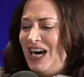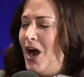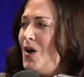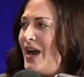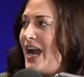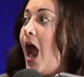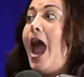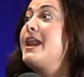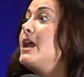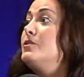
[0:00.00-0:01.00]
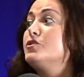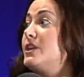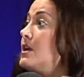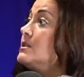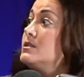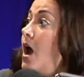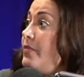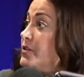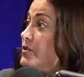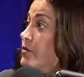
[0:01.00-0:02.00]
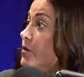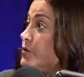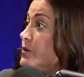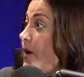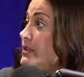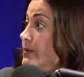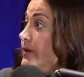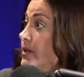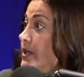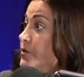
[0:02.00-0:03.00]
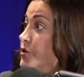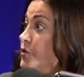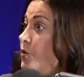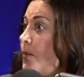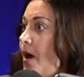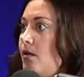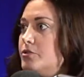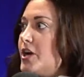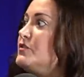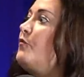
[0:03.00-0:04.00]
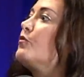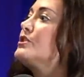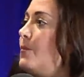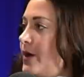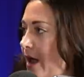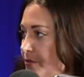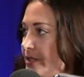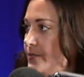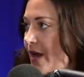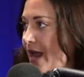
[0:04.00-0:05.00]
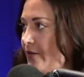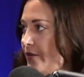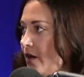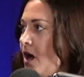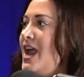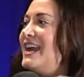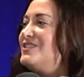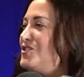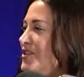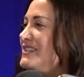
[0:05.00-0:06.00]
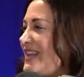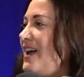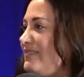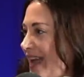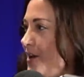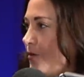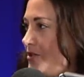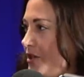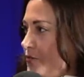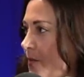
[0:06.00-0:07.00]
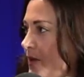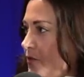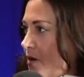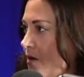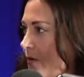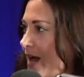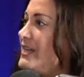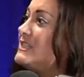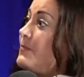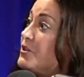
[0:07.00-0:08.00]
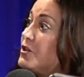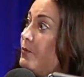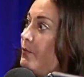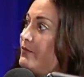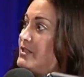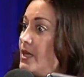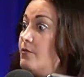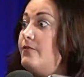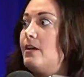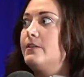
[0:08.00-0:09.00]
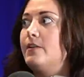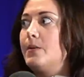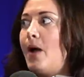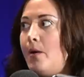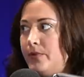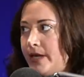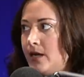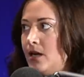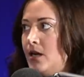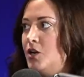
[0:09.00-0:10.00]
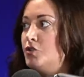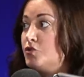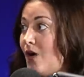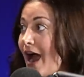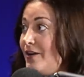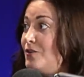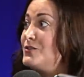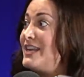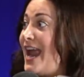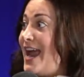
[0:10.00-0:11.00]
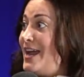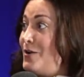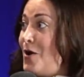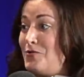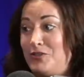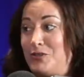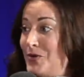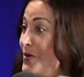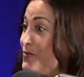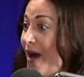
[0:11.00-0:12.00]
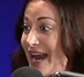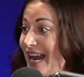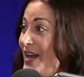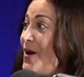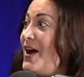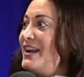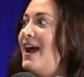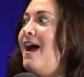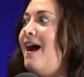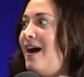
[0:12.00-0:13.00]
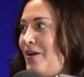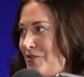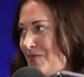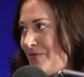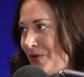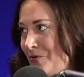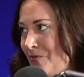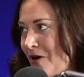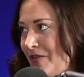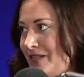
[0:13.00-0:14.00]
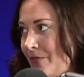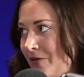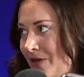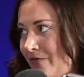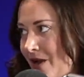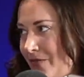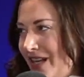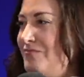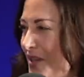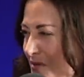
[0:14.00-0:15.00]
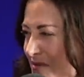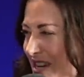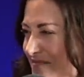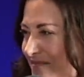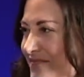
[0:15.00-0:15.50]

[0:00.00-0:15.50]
and I understand it's not the studio's responsibility to apologize for someone else's behavior. It's just that language has rubbed me the wrong way, especially when we've seen very, very public trials and studios weighing in on other people who are part of the WB family. You know what I mean?